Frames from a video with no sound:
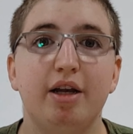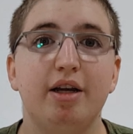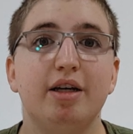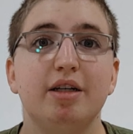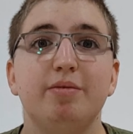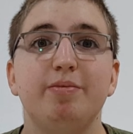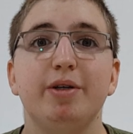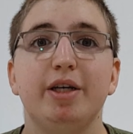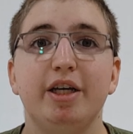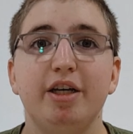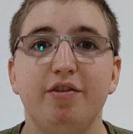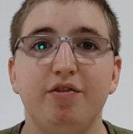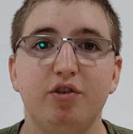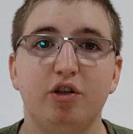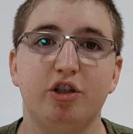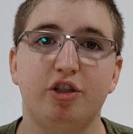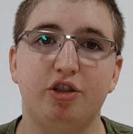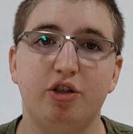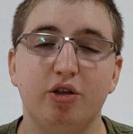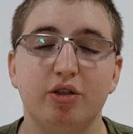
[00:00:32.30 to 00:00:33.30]
let me give you
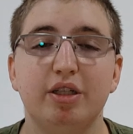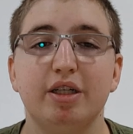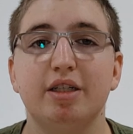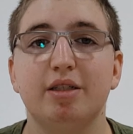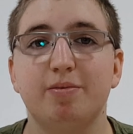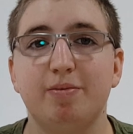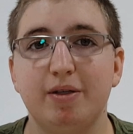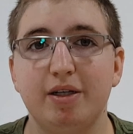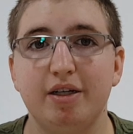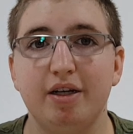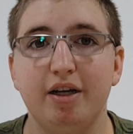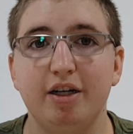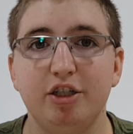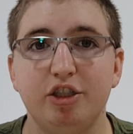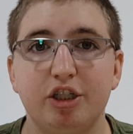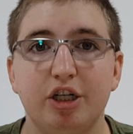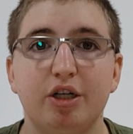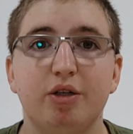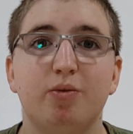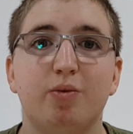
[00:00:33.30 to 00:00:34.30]
a short
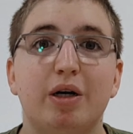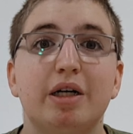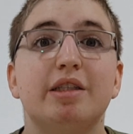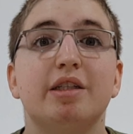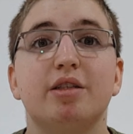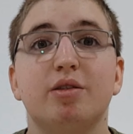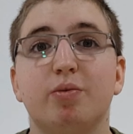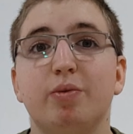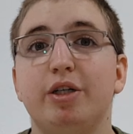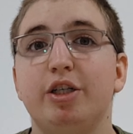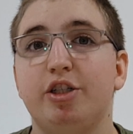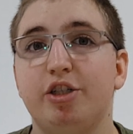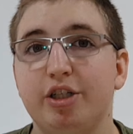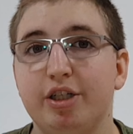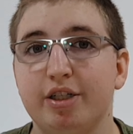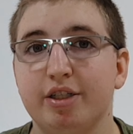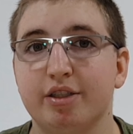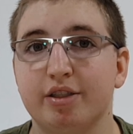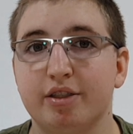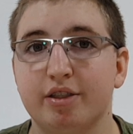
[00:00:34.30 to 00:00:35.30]
explanation what a switch
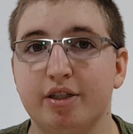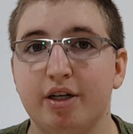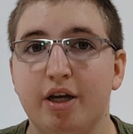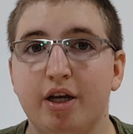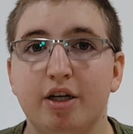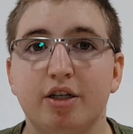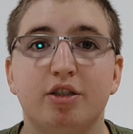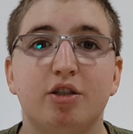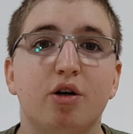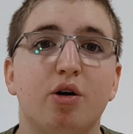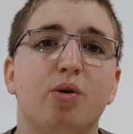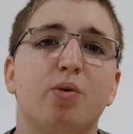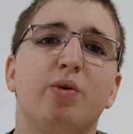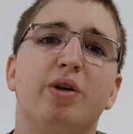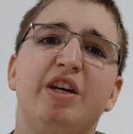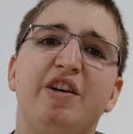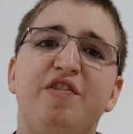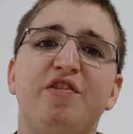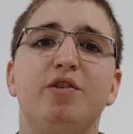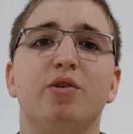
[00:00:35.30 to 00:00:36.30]
is. So
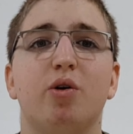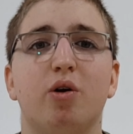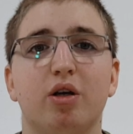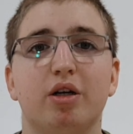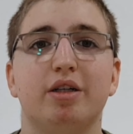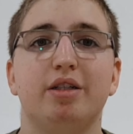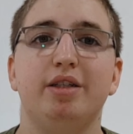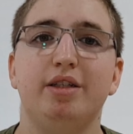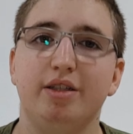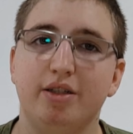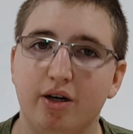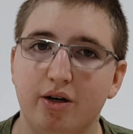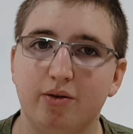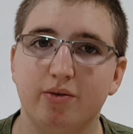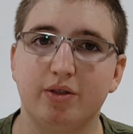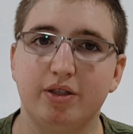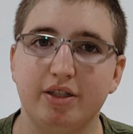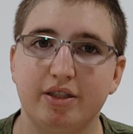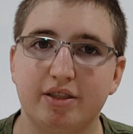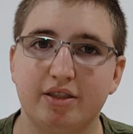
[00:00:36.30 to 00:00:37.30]
if you already know
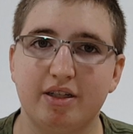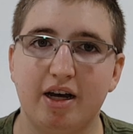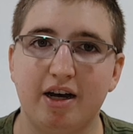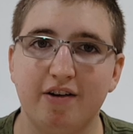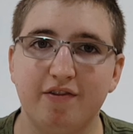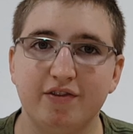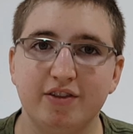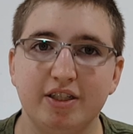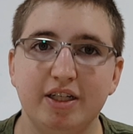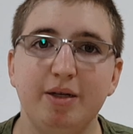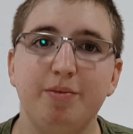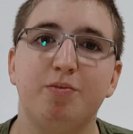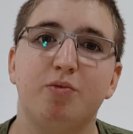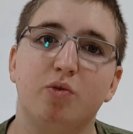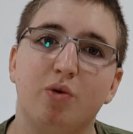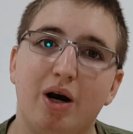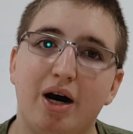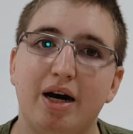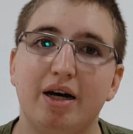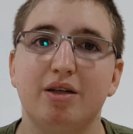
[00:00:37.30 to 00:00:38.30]
this stuff, skip
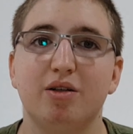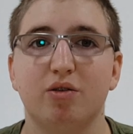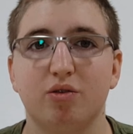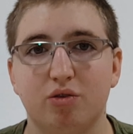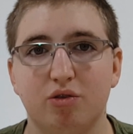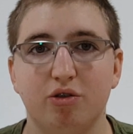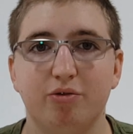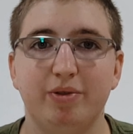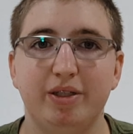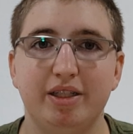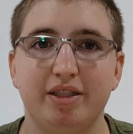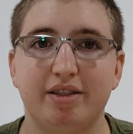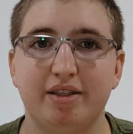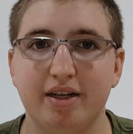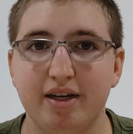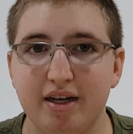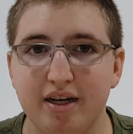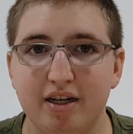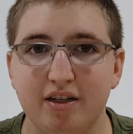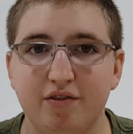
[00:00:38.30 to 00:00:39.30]
1 or 2 minutes
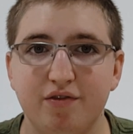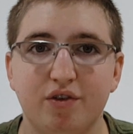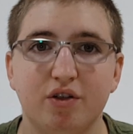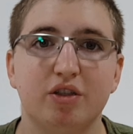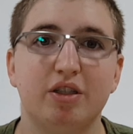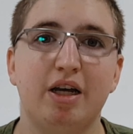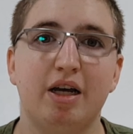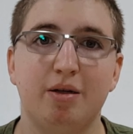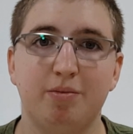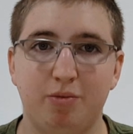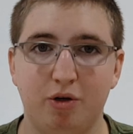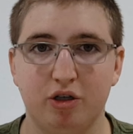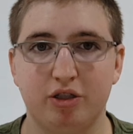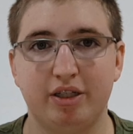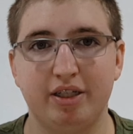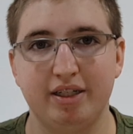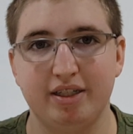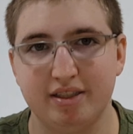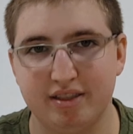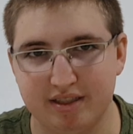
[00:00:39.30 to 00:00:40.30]
ahead for the
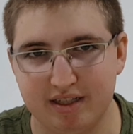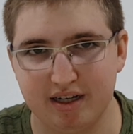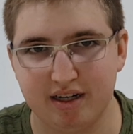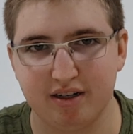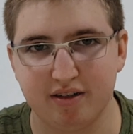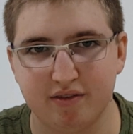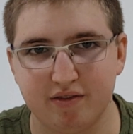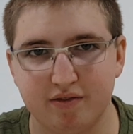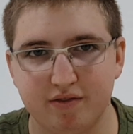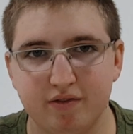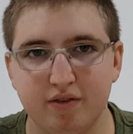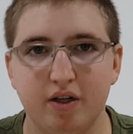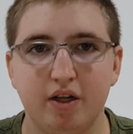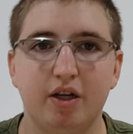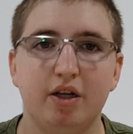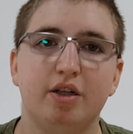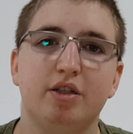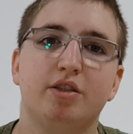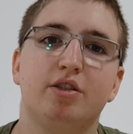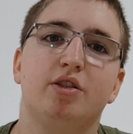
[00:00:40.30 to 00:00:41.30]
unboxing itself.
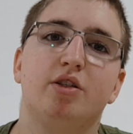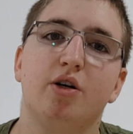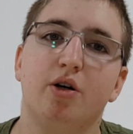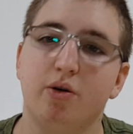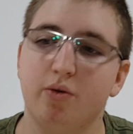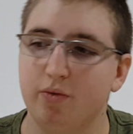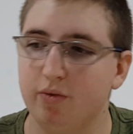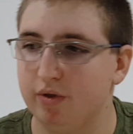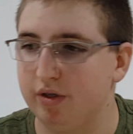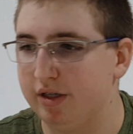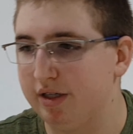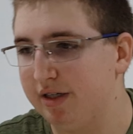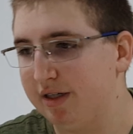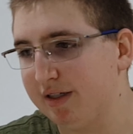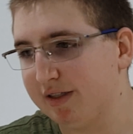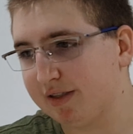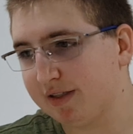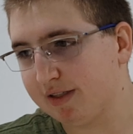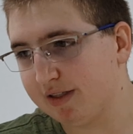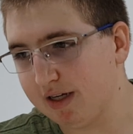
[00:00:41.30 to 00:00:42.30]
So
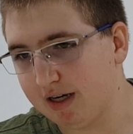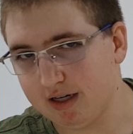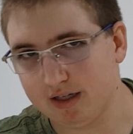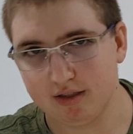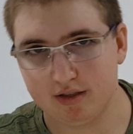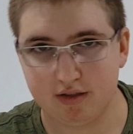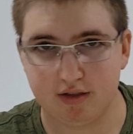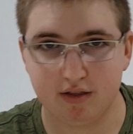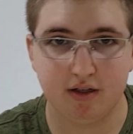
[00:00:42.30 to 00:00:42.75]
let's start.